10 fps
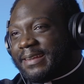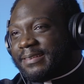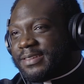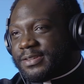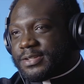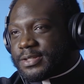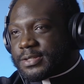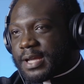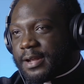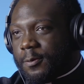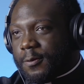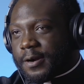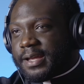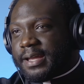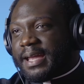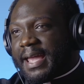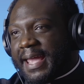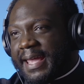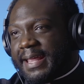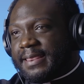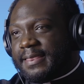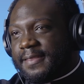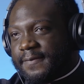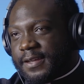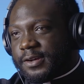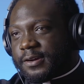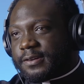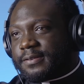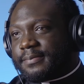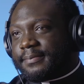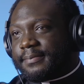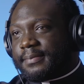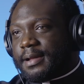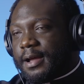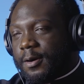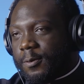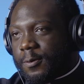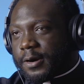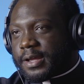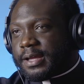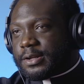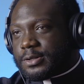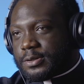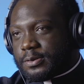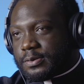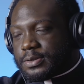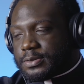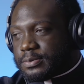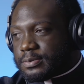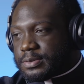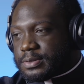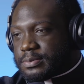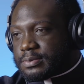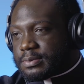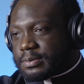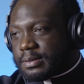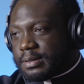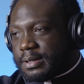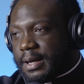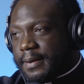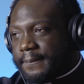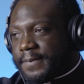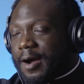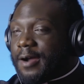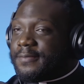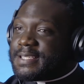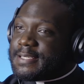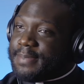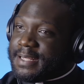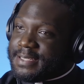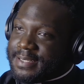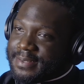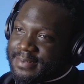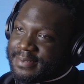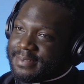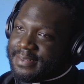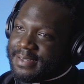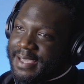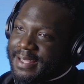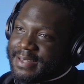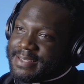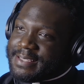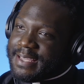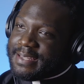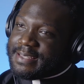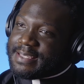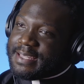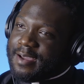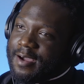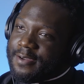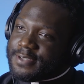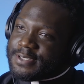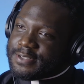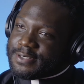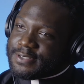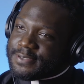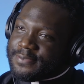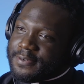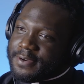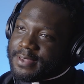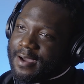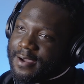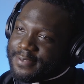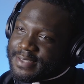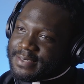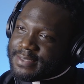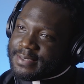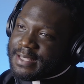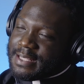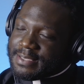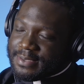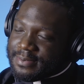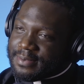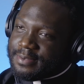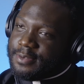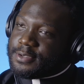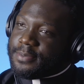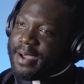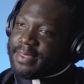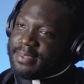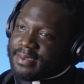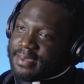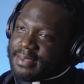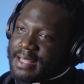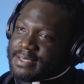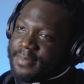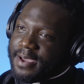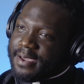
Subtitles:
then you know, just kind of working in the vineyard, working to the harvest is plenty. And send harvesters for the harvest. Those are my thinking. That's